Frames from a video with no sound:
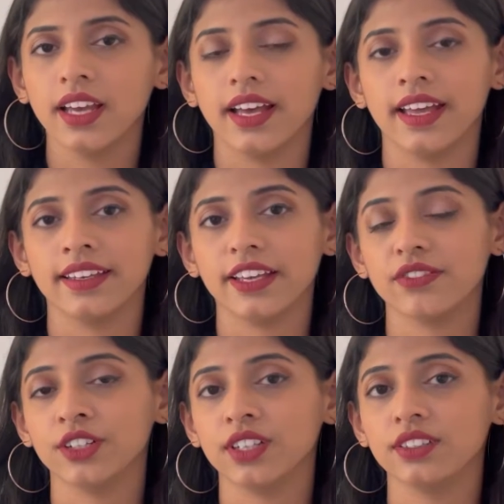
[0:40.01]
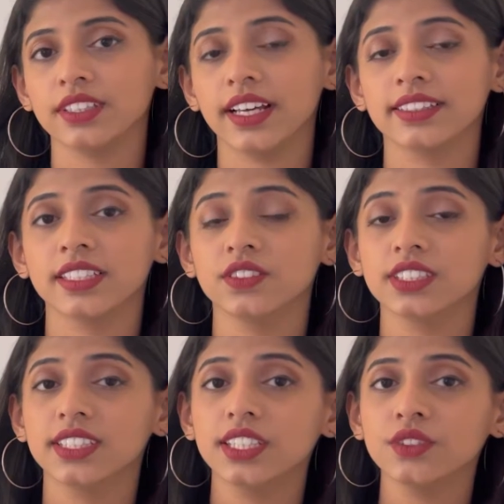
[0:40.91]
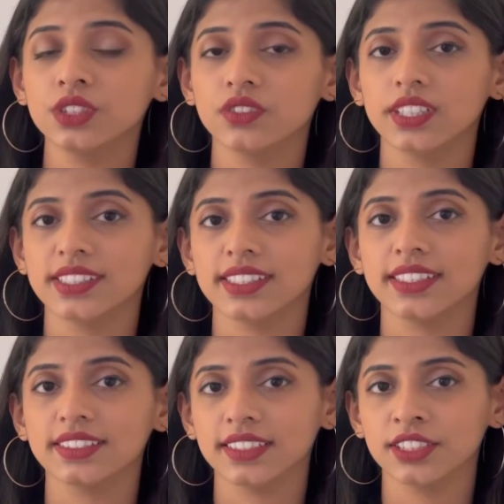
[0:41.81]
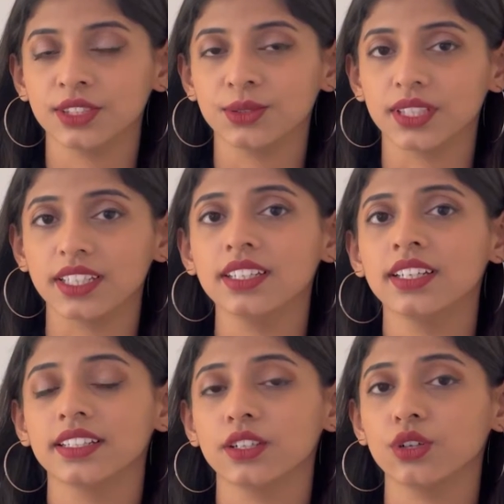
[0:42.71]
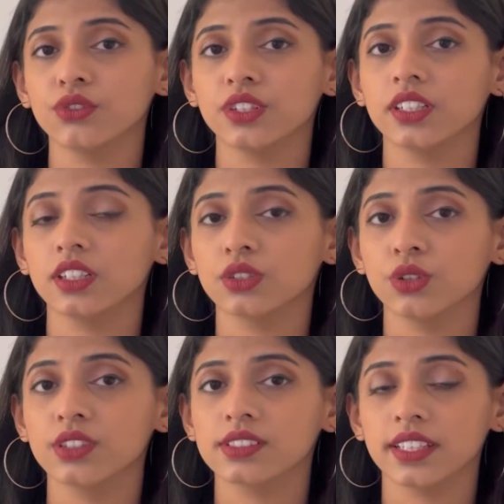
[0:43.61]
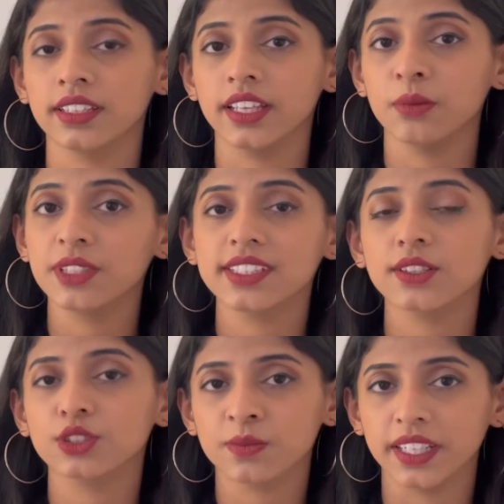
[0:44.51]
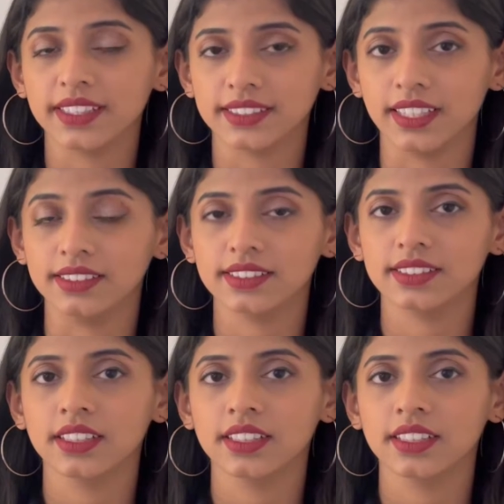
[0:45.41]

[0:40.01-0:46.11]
and I found out that there were 3 universities in the UK that offered a course in MSc Cosmetic Science.